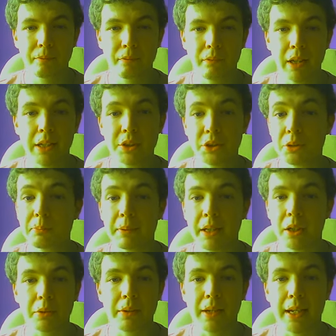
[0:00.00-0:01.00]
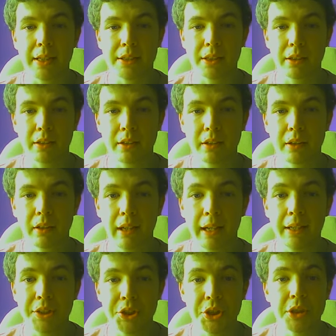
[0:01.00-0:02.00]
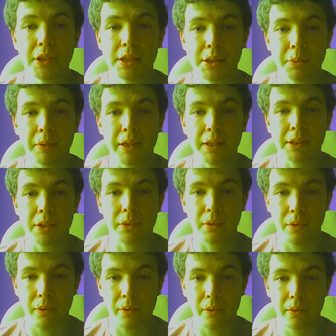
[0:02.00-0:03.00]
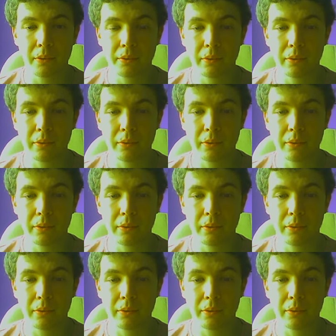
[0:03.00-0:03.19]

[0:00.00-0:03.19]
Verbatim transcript: and to be a creator a genius creator on earth